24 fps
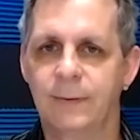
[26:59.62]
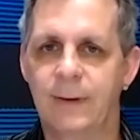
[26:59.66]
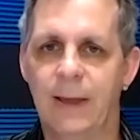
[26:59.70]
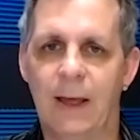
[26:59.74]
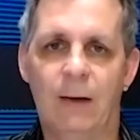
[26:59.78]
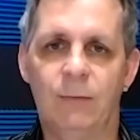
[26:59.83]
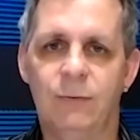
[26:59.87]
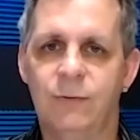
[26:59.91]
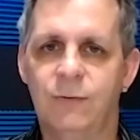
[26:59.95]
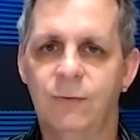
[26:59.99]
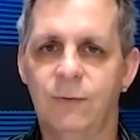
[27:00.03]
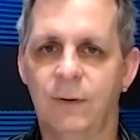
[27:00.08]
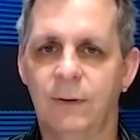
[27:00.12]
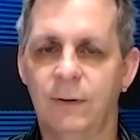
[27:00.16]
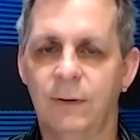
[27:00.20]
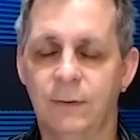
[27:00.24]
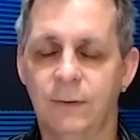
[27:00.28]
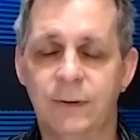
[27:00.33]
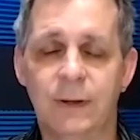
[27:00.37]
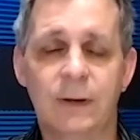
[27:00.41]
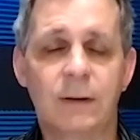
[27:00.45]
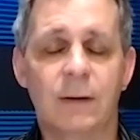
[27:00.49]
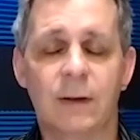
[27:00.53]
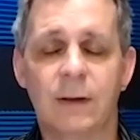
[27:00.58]
Now it's
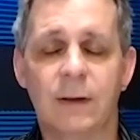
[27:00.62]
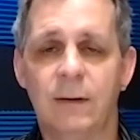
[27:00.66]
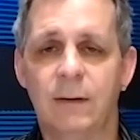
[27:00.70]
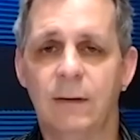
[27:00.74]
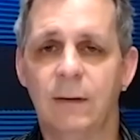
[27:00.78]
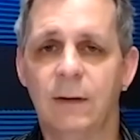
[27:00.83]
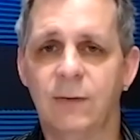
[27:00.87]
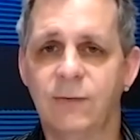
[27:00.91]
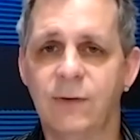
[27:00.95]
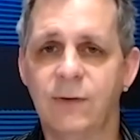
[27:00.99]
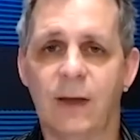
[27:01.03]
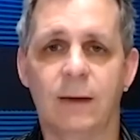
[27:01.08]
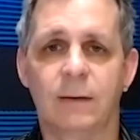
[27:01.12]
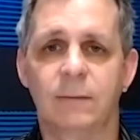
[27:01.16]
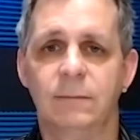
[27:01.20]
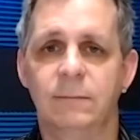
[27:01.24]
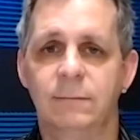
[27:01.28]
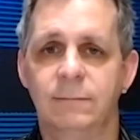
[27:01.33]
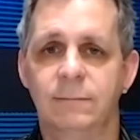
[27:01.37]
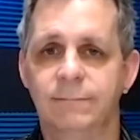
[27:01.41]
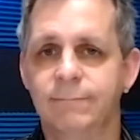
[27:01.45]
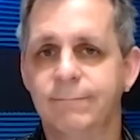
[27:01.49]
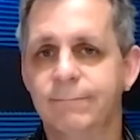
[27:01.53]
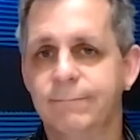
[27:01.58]
literally a
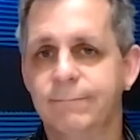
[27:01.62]
second.